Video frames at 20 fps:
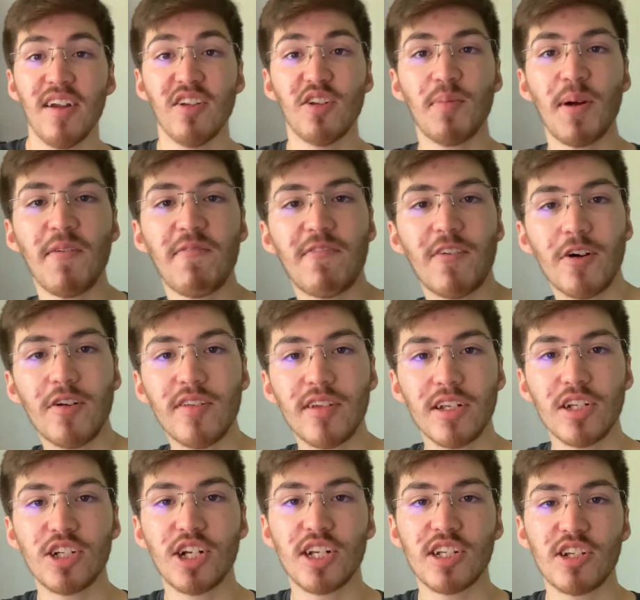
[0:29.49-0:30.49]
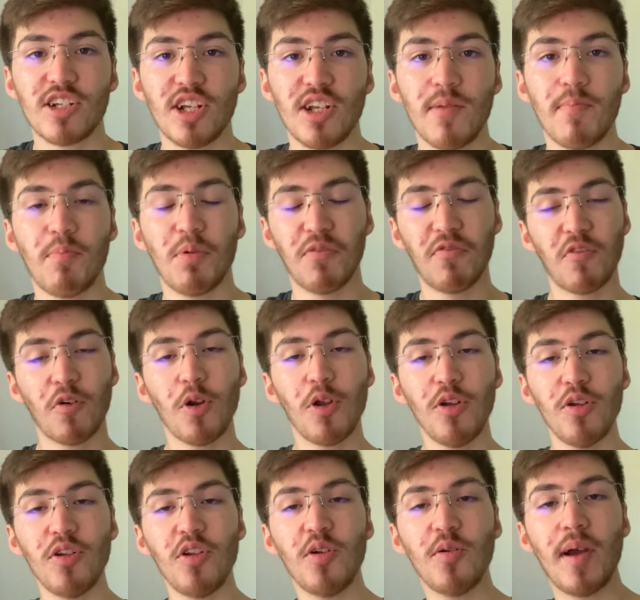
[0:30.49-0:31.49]
so my first suggestion before
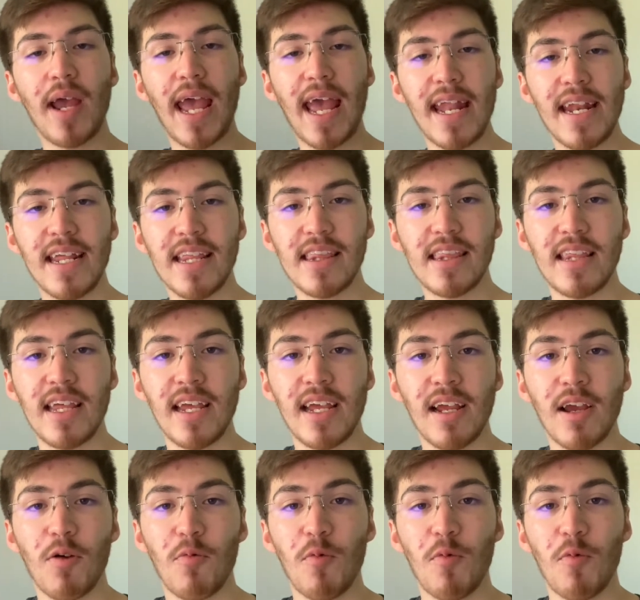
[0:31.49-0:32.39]
you do anything